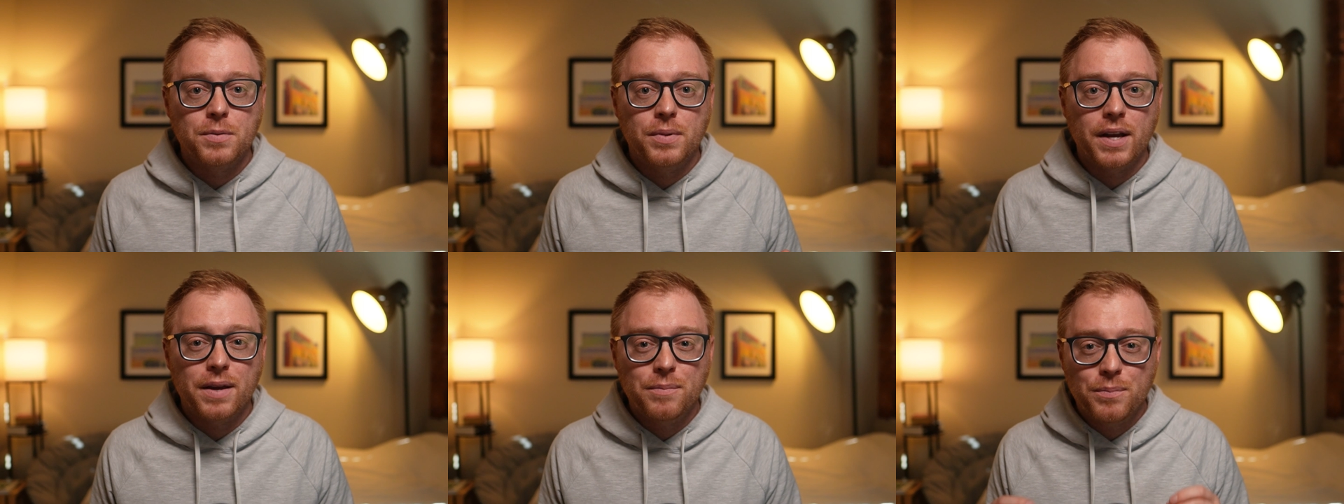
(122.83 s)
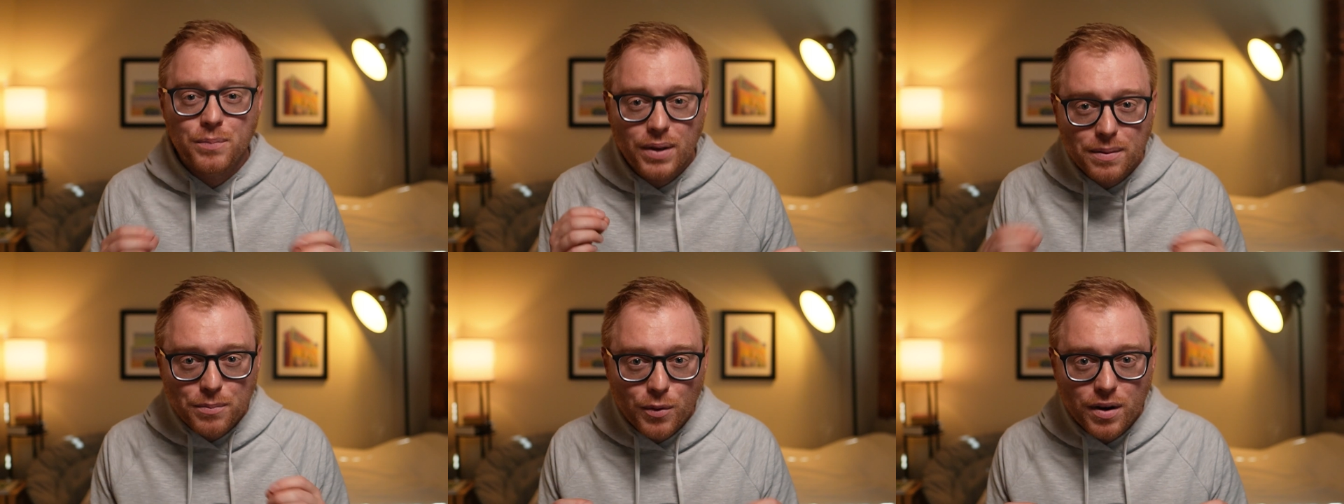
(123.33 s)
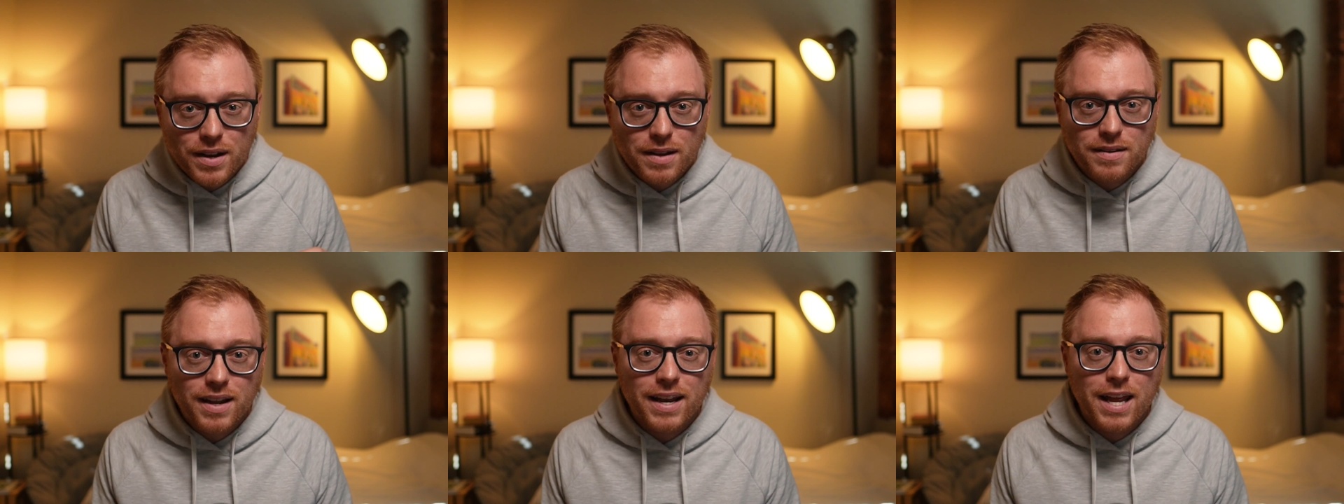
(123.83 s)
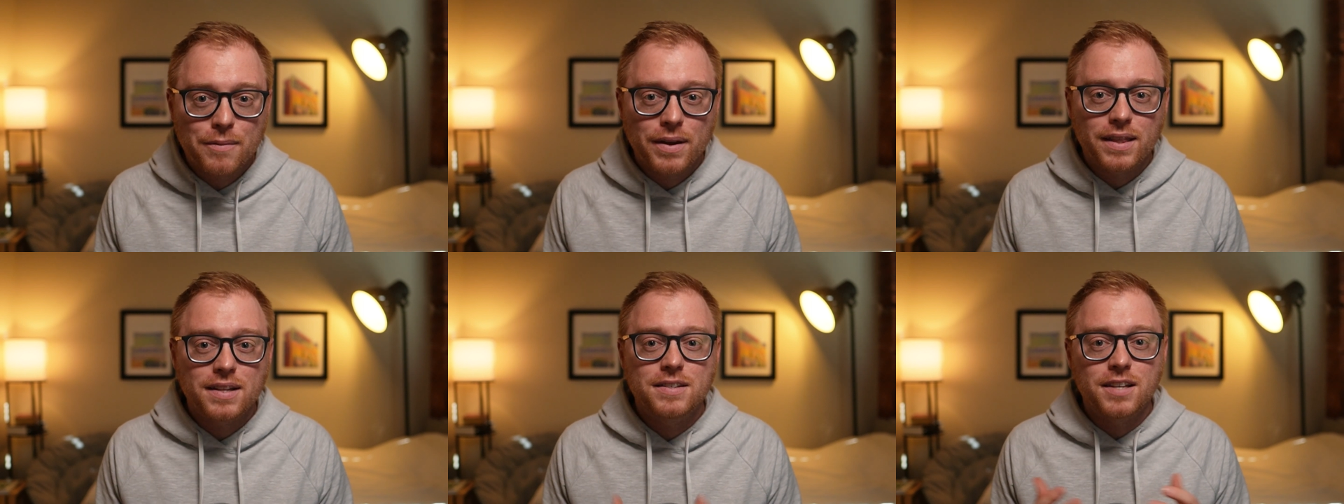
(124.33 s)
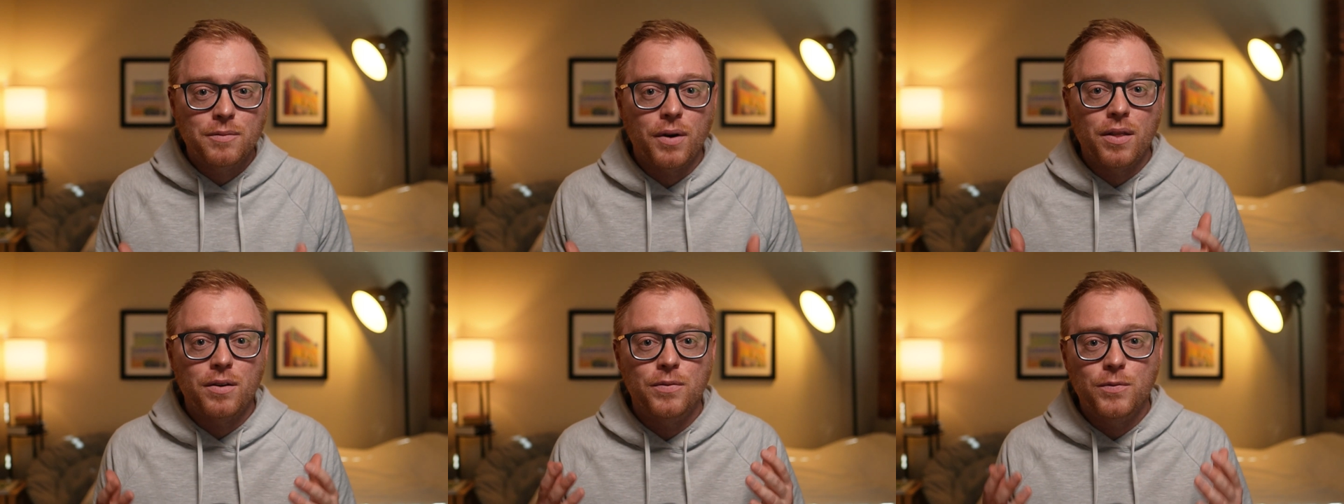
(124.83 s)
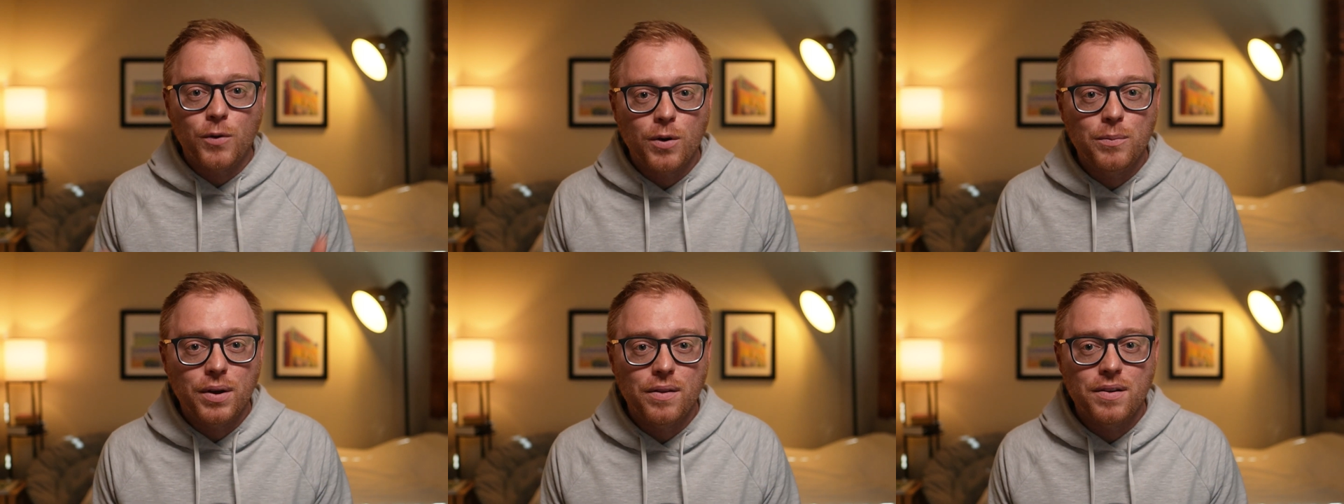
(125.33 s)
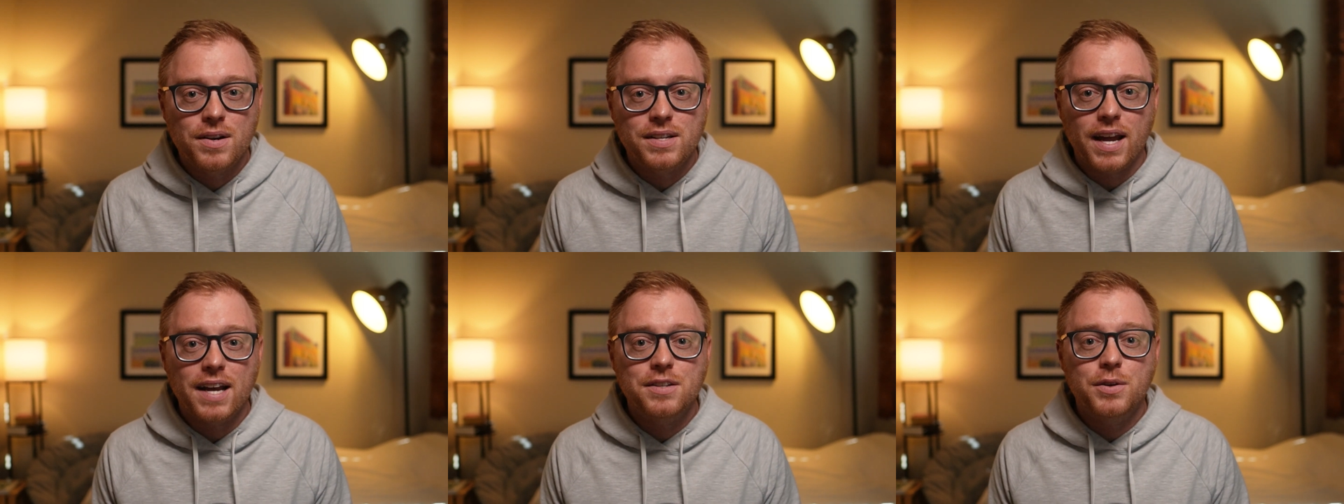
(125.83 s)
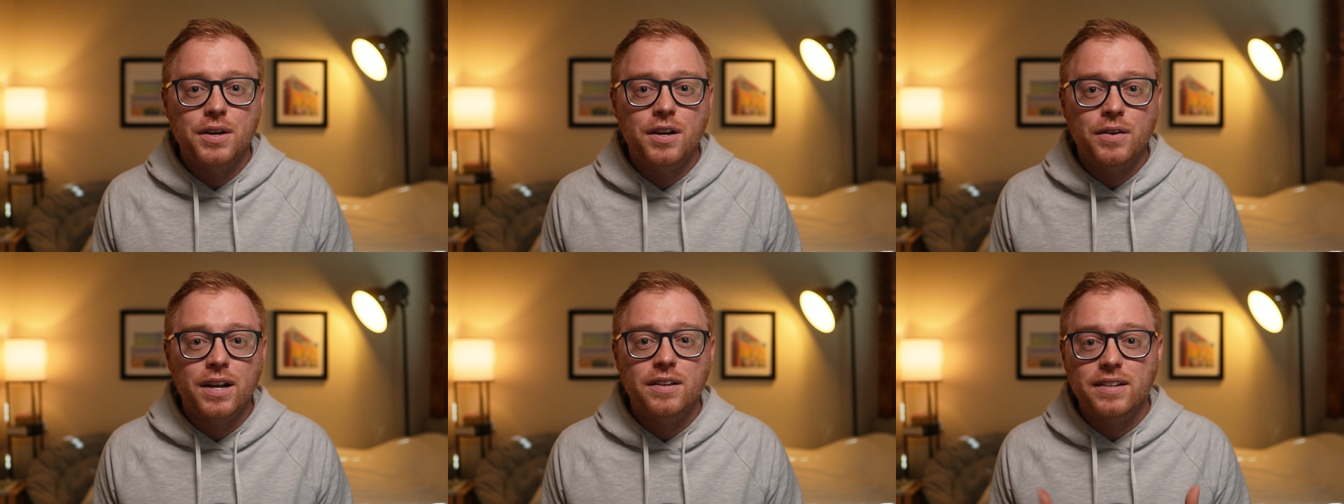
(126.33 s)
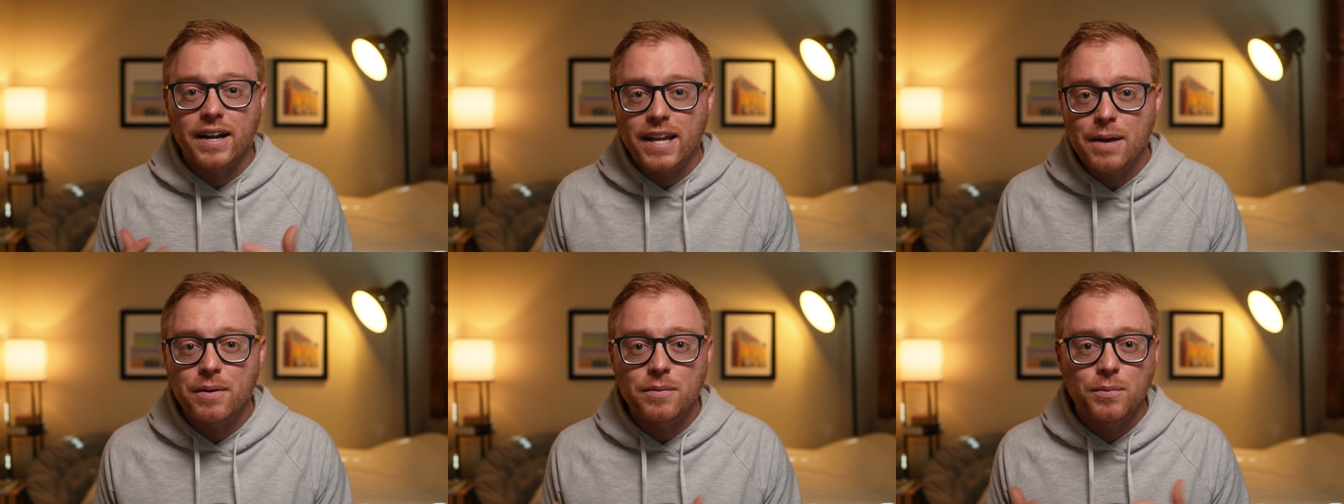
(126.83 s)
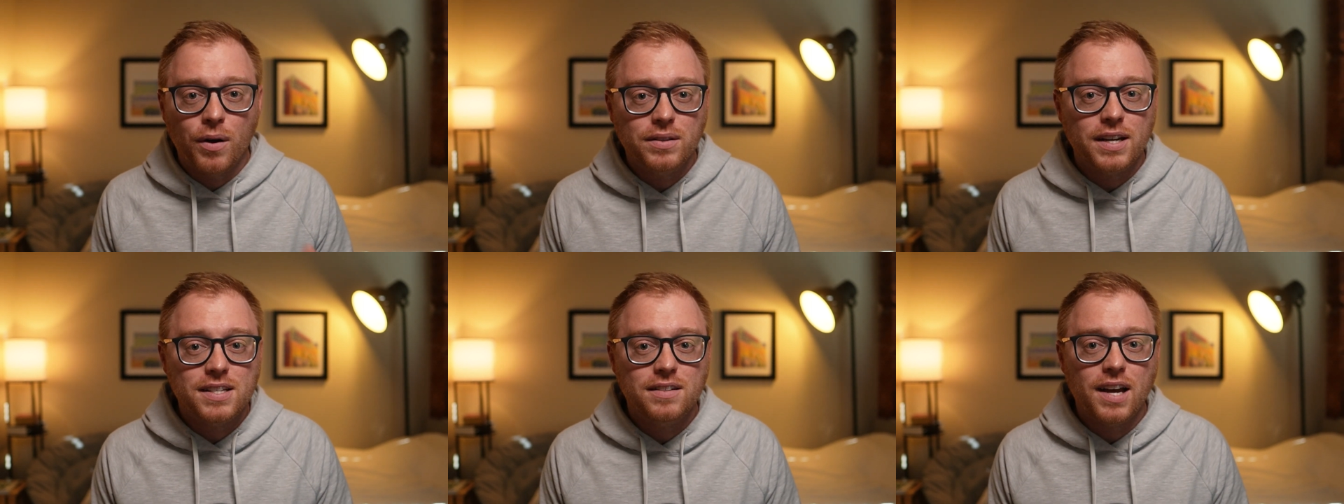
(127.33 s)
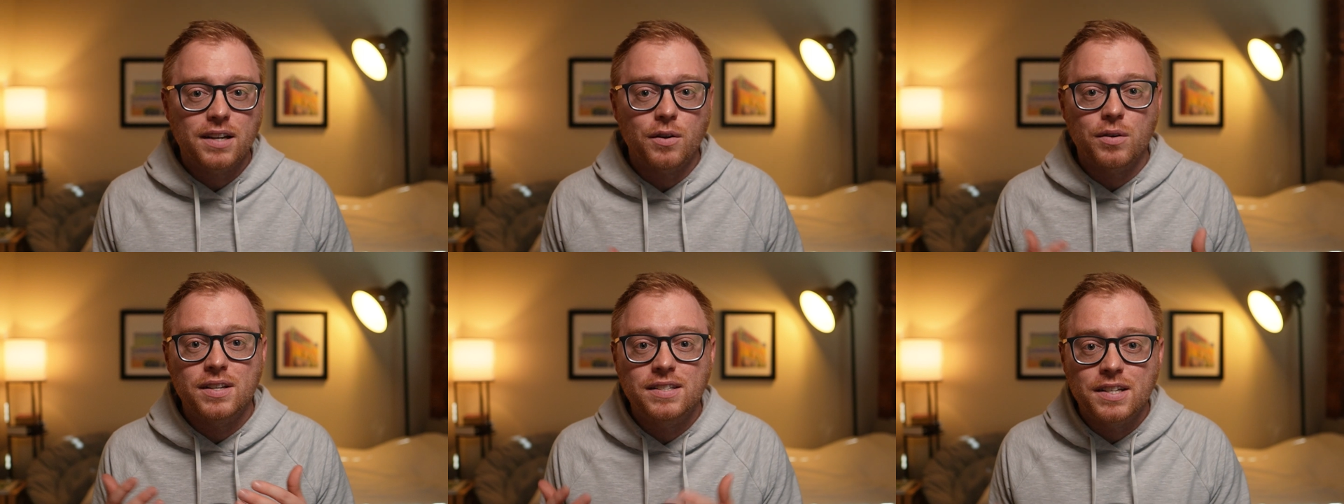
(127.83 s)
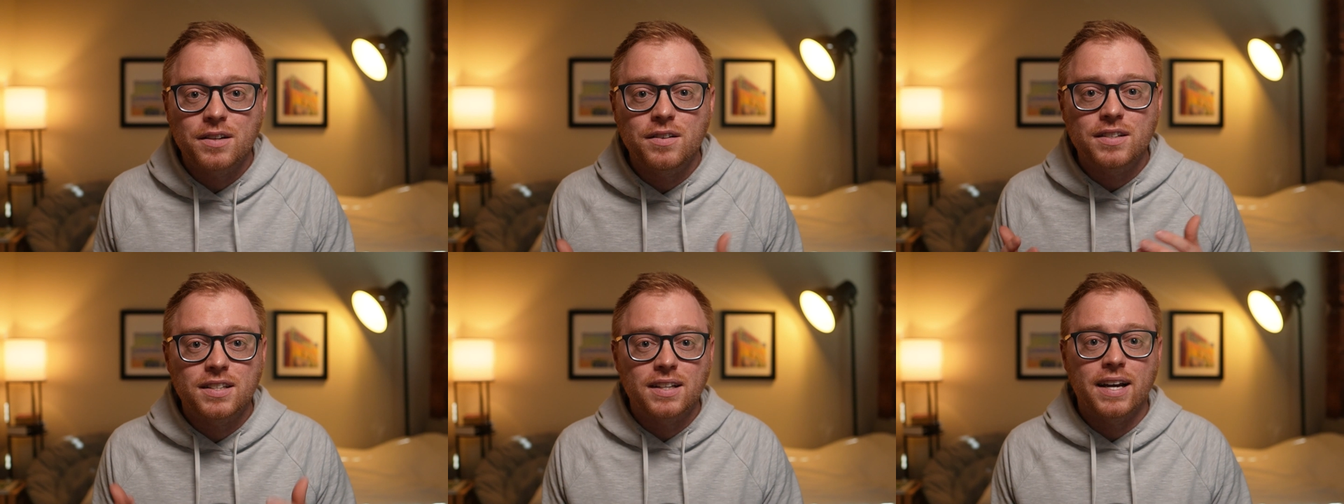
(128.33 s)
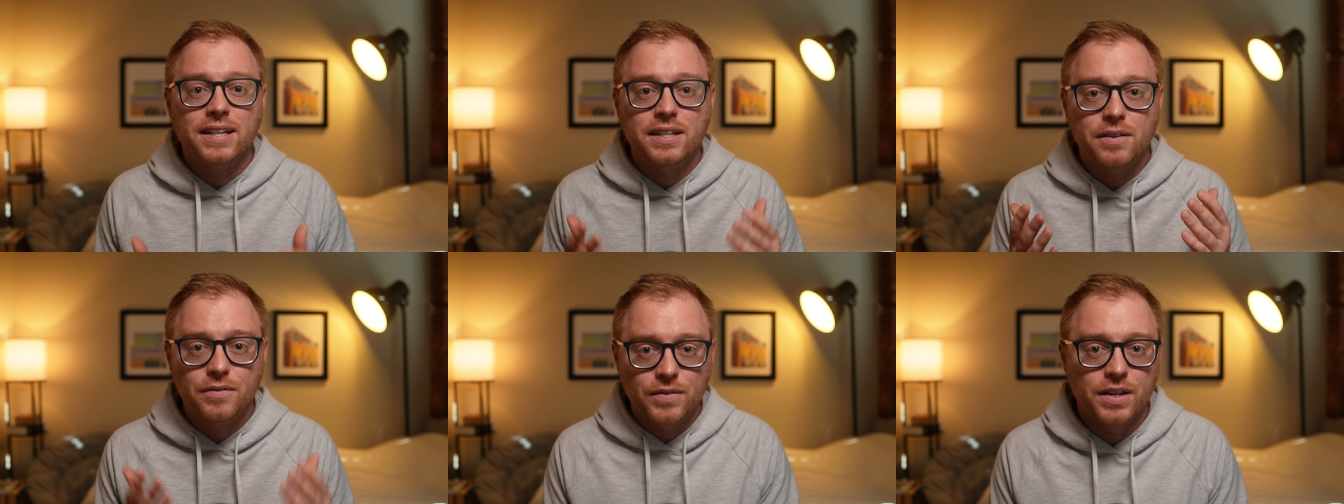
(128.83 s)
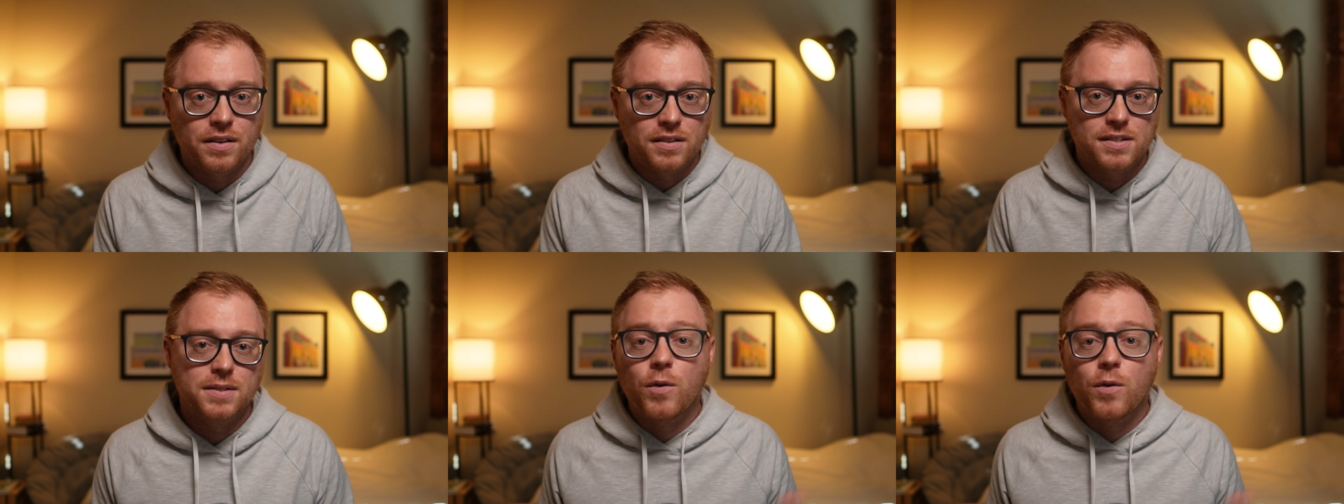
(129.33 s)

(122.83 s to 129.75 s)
to be a bit more dynamic than some other form builders as you can create dynamic multi multi-select or single select fields.